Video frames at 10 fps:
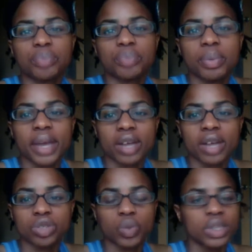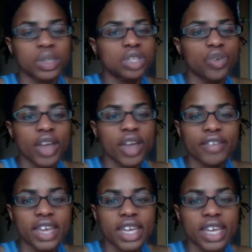prepared so when this
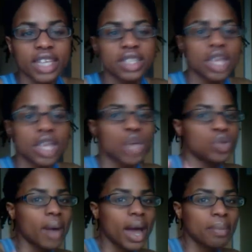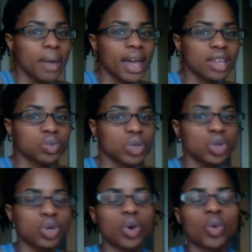craving hits, you bypass what
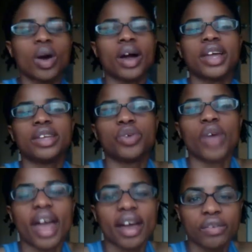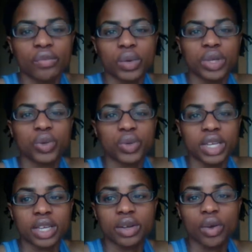you don't want and you have what you
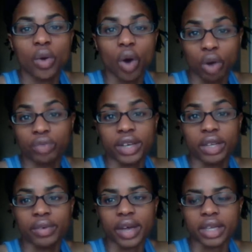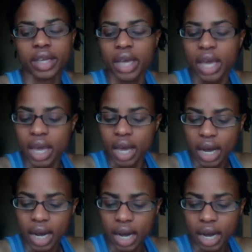need already ready.
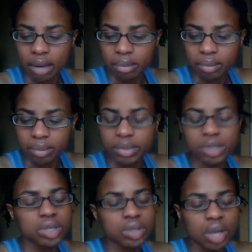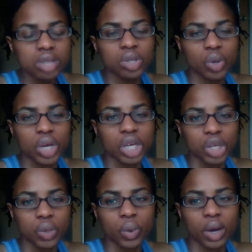This is also a
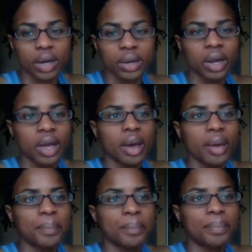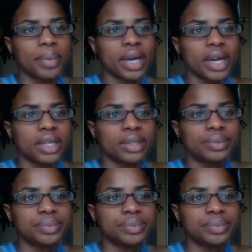good one, but